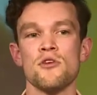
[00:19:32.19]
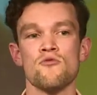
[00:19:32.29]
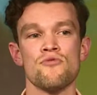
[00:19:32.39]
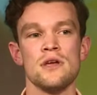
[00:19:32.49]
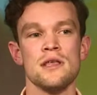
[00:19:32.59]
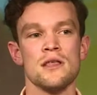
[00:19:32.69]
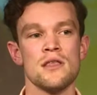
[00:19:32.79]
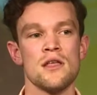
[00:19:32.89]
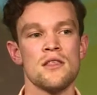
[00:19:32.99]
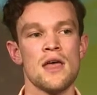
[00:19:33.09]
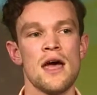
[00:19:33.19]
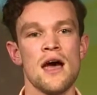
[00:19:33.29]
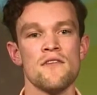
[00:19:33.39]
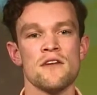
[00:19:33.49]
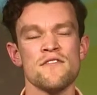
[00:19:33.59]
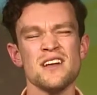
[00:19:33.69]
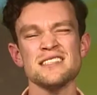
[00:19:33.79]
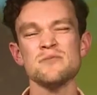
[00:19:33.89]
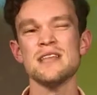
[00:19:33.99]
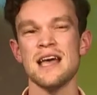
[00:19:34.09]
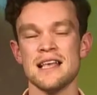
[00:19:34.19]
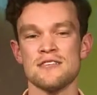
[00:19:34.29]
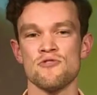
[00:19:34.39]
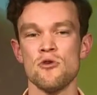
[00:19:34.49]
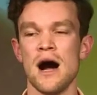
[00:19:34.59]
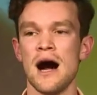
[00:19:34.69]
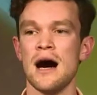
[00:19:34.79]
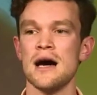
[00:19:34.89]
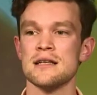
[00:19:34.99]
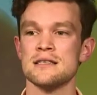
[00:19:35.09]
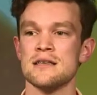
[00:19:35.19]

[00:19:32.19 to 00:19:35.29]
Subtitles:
find someone that has a real heart